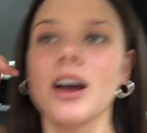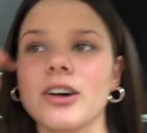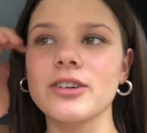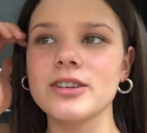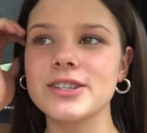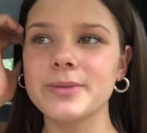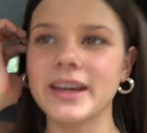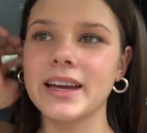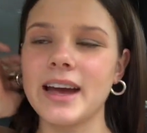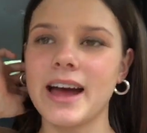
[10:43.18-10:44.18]
because
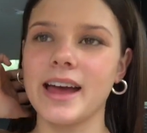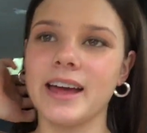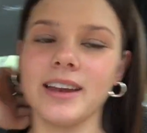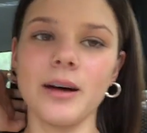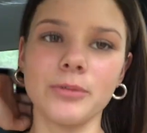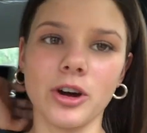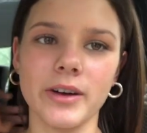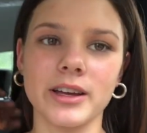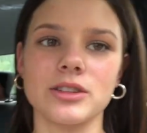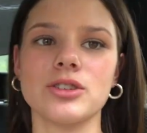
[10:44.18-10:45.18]
we ended up
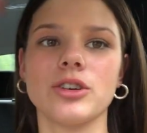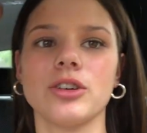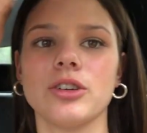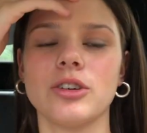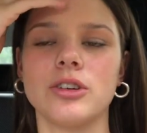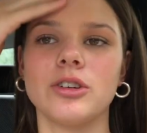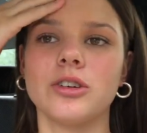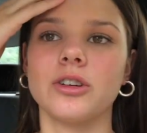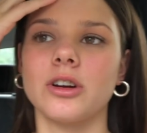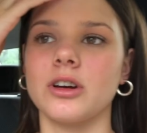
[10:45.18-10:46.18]
going
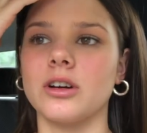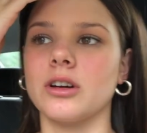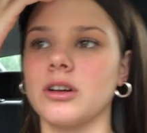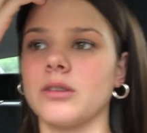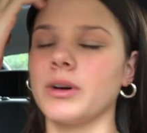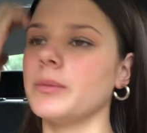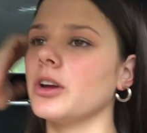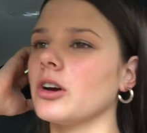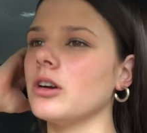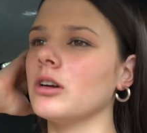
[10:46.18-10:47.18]
to where did we
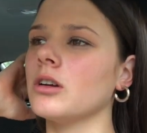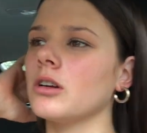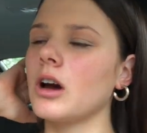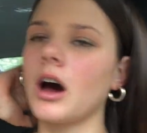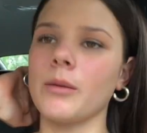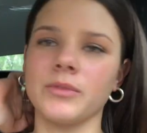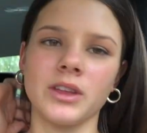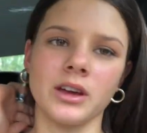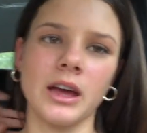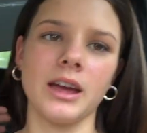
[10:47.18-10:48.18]
go? Um,
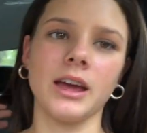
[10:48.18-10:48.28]
the